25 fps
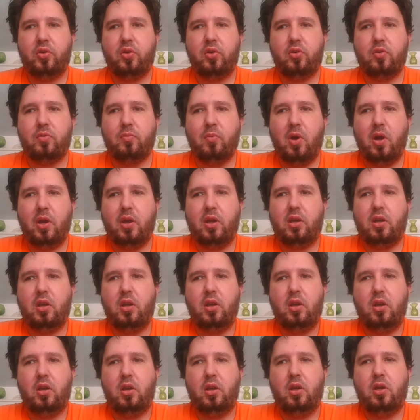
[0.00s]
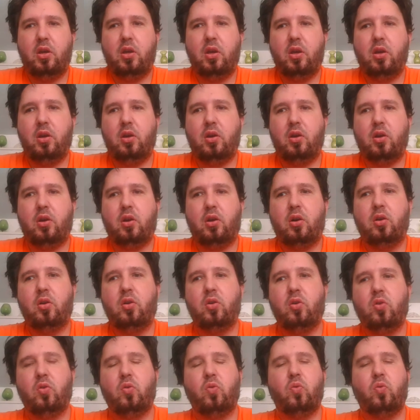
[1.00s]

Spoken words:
is Mikey here